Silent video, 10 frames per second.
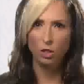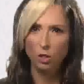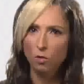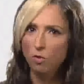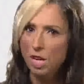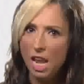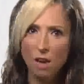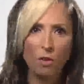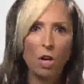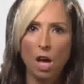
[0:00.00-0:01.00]
You
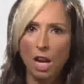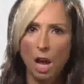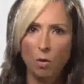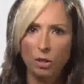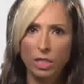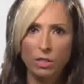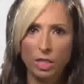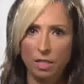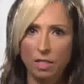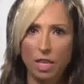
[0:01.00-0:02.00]
never got our legal
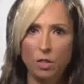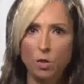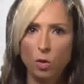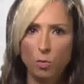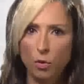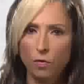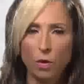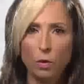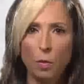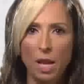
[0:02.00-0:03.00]
consent to approve
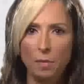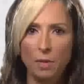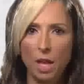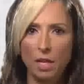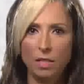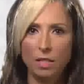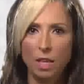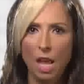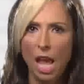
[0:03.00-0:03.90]
those pipelines.